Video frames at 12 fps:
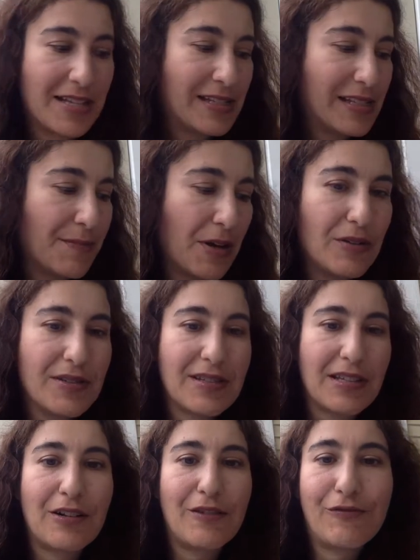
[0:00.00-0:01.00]
It smells
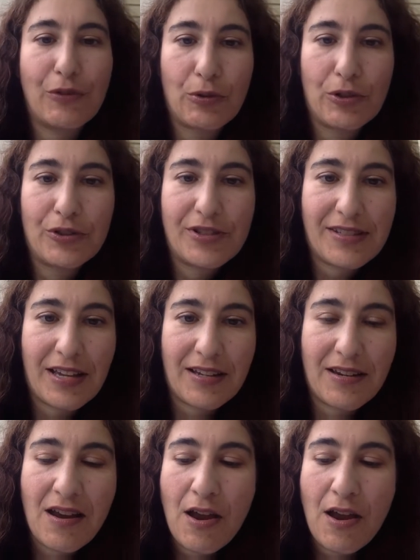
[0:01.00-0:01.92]
like a floral scent,